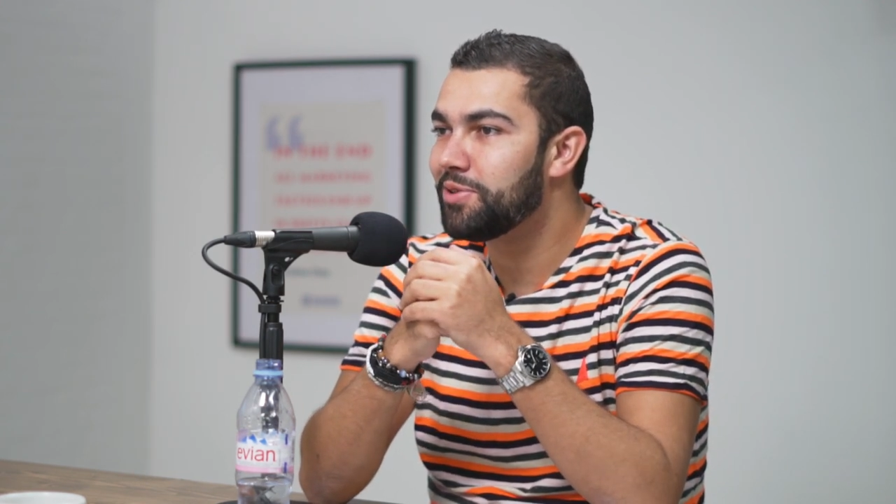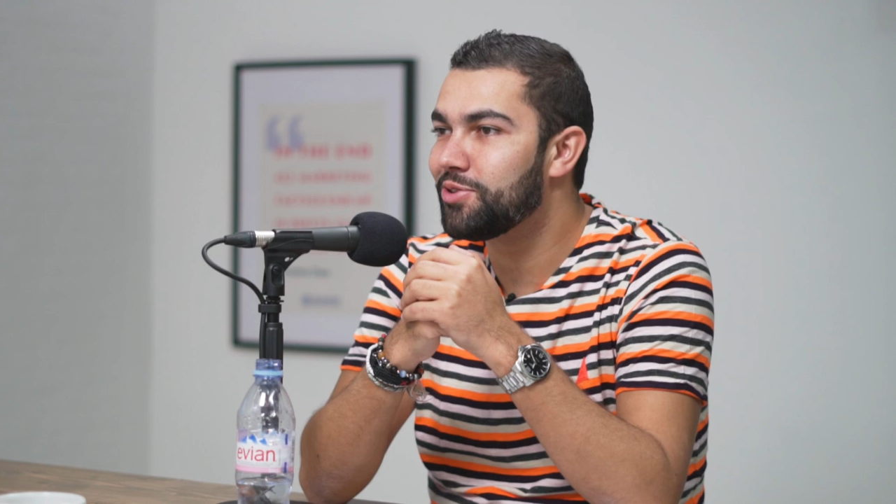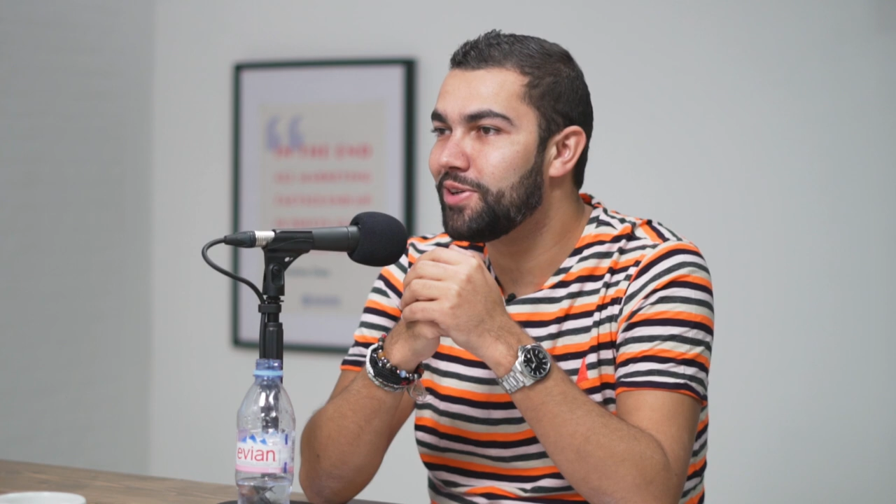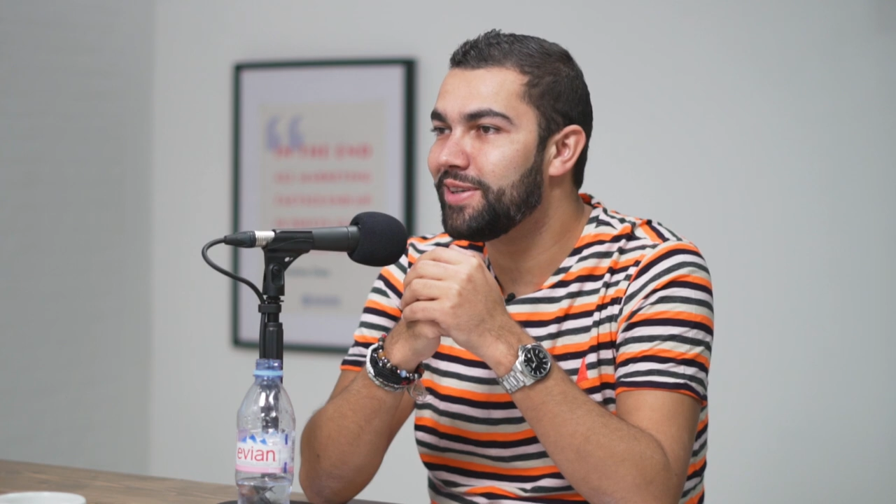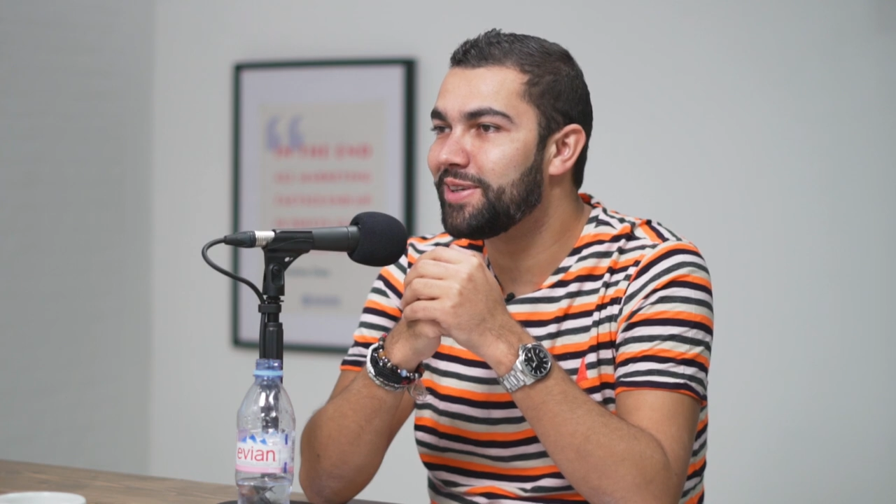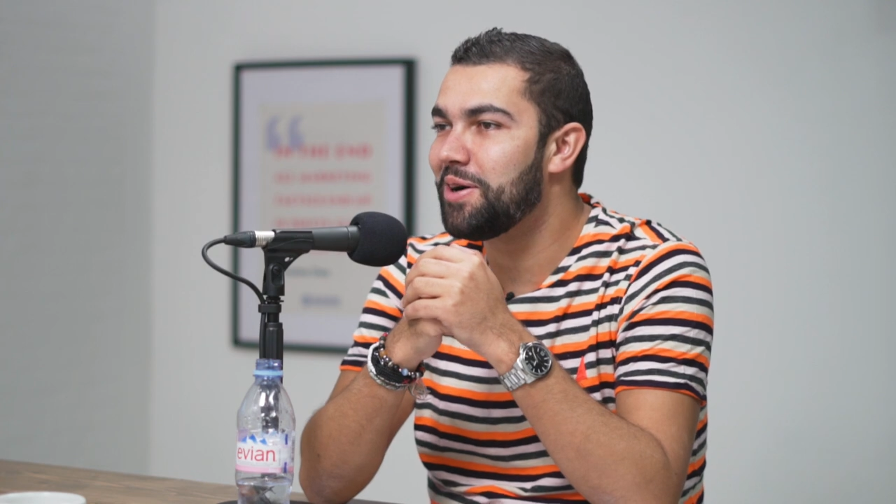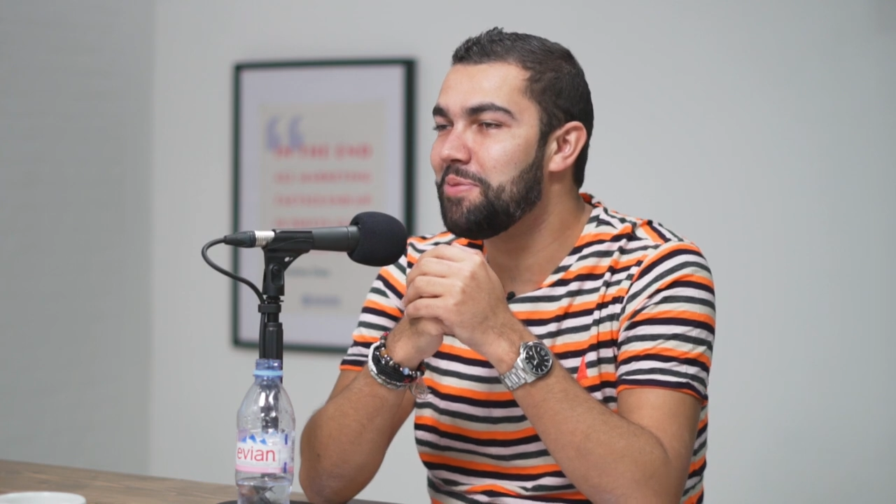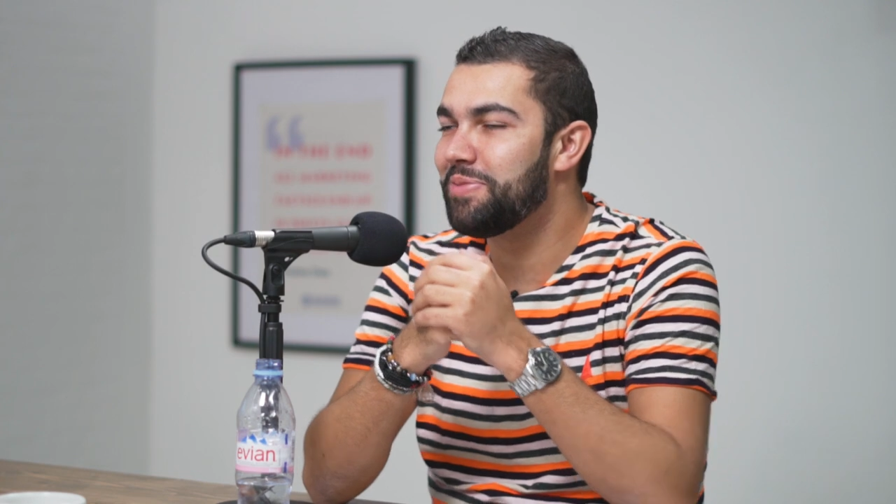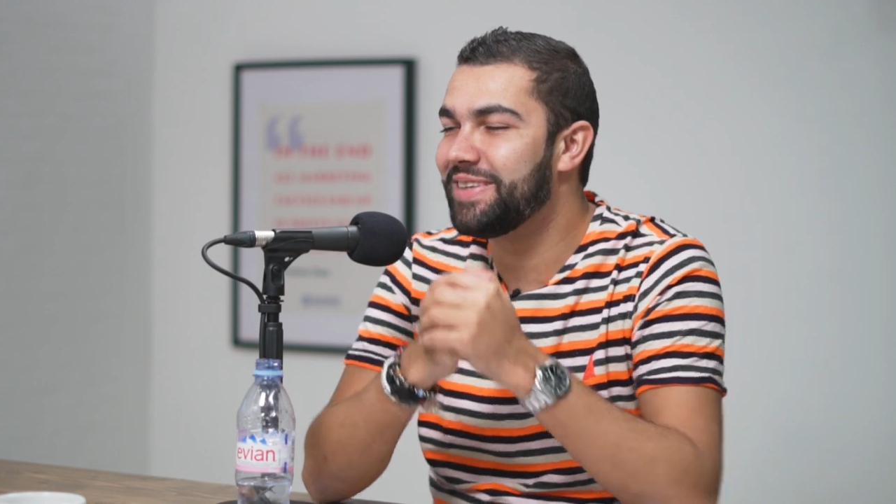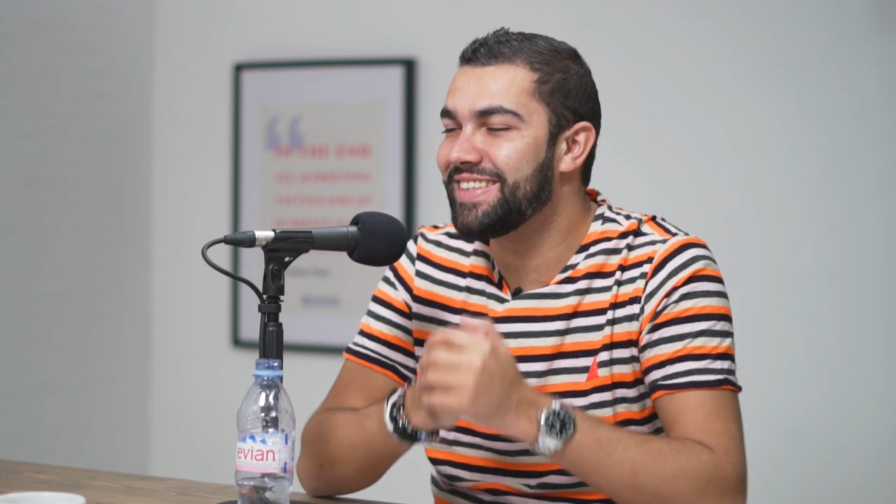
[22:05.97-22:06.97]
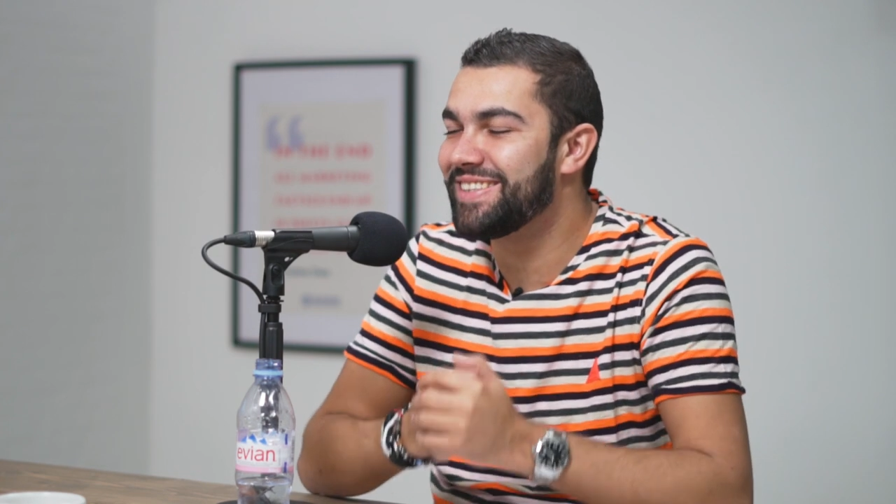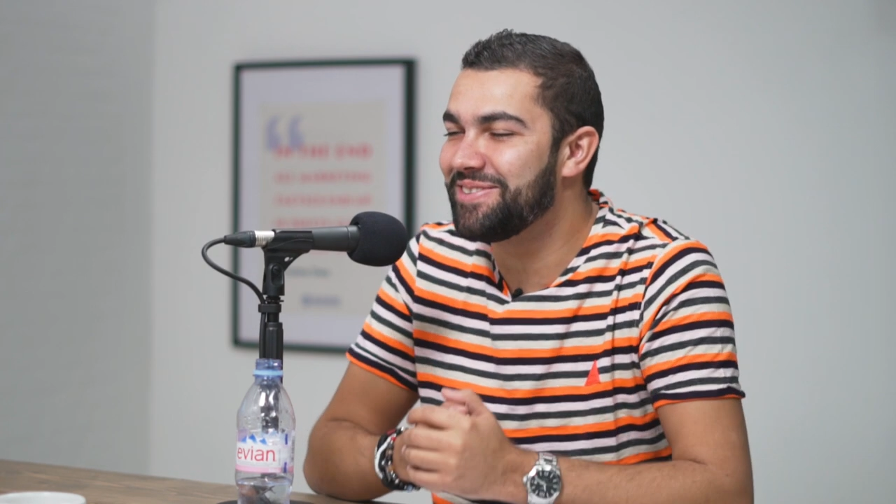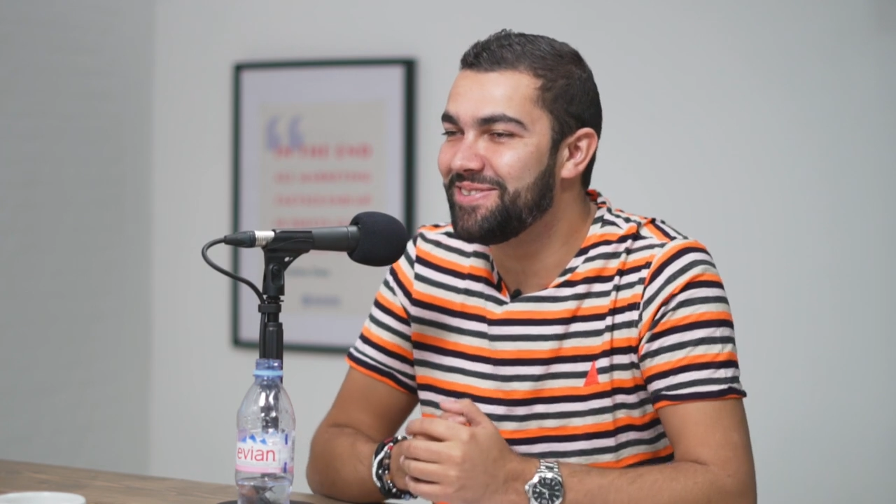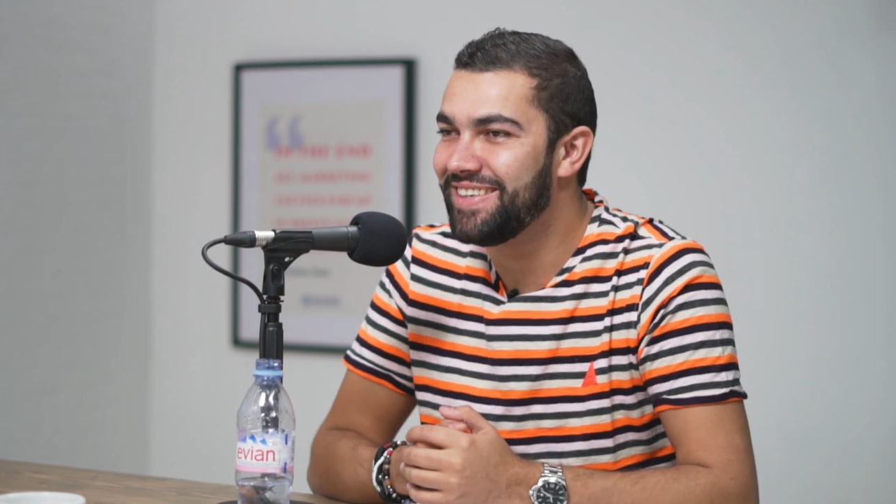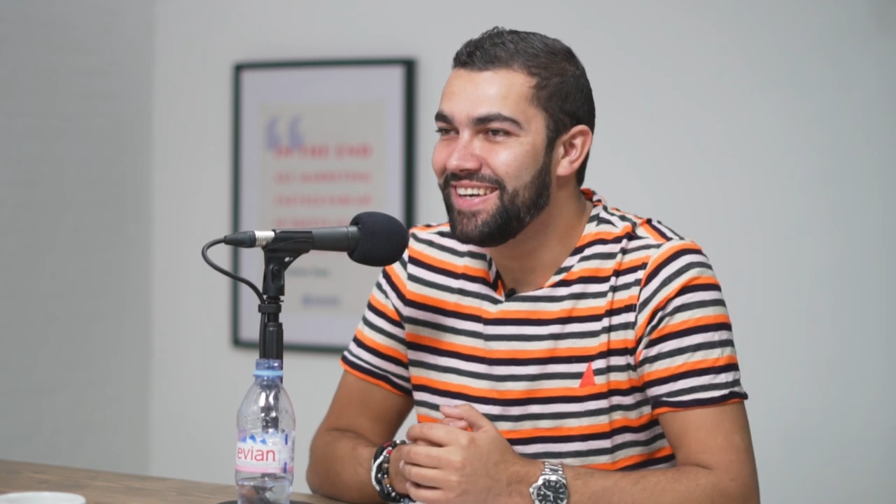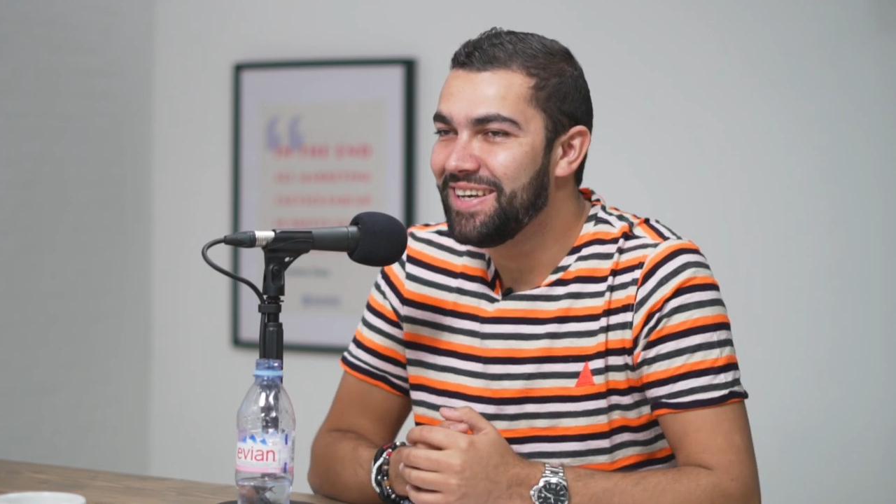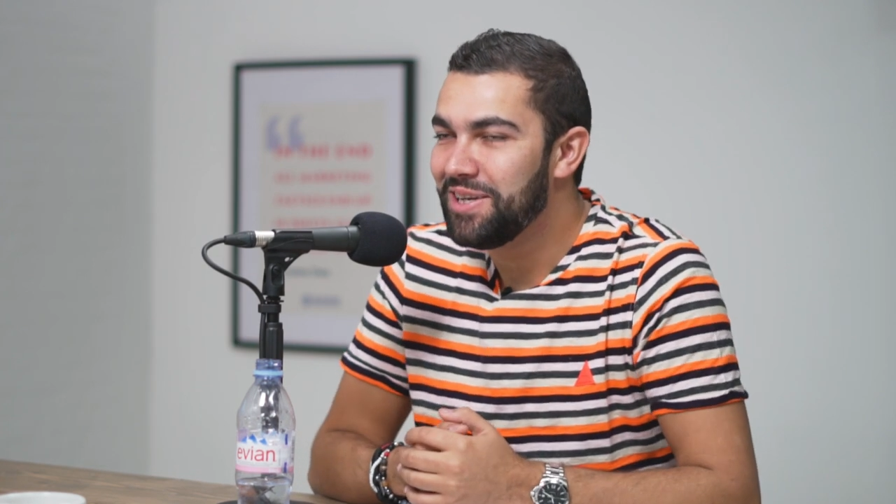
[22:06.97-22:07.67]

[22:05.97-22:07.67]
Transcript: join the company soon.